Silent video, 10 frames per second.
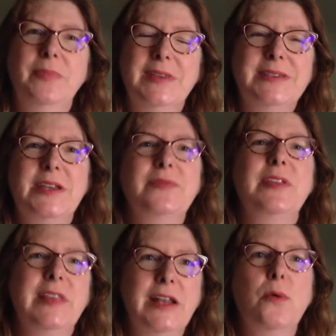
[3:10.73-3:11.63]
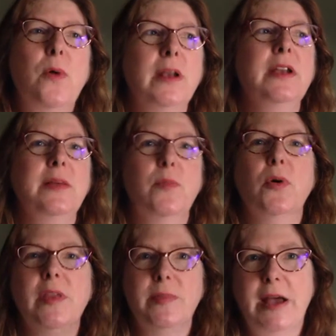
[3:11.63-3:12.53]
the stuff that they don't want
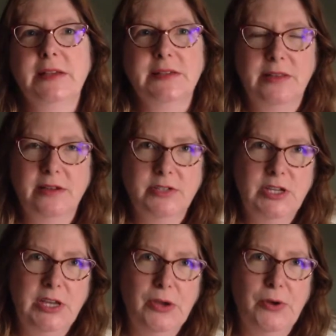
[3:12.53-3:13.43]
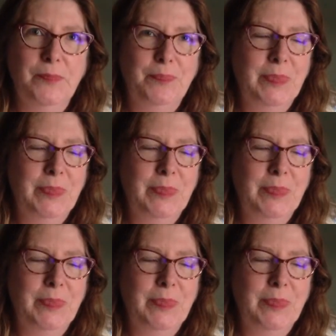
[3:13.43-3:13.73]
anymore, they pass along to you.